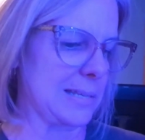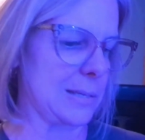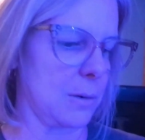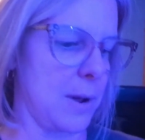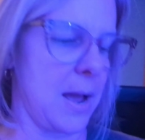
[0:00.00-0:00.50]

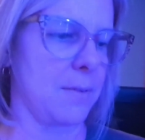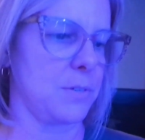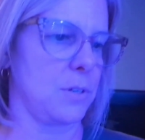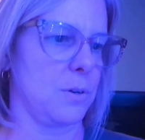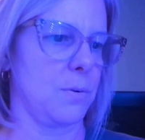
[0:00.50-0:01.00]
So I have
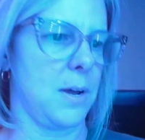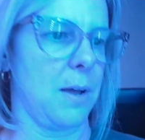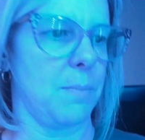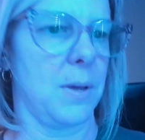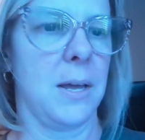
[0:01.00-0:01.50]

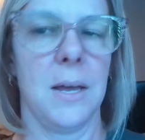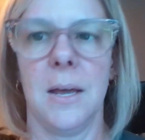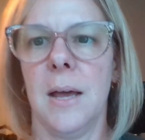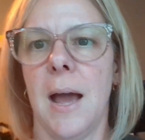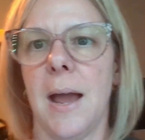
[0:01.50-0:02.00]

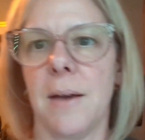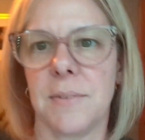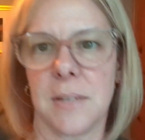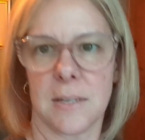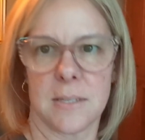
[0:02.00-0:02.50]

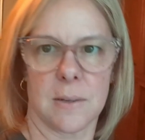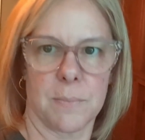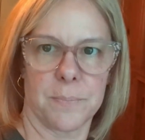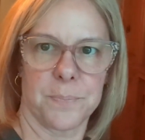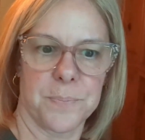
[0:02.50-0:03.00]
to get
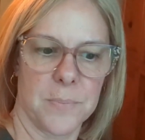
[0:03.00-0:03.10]
some